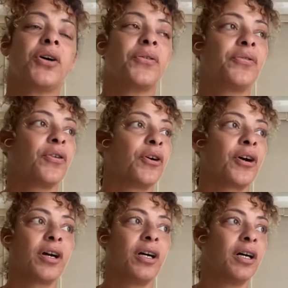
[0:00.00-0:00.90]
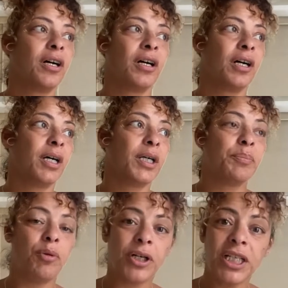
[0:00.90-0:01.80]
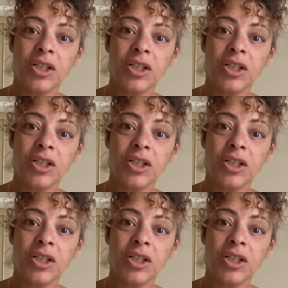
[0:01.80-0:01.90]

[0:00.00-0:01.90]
for uh, Boni,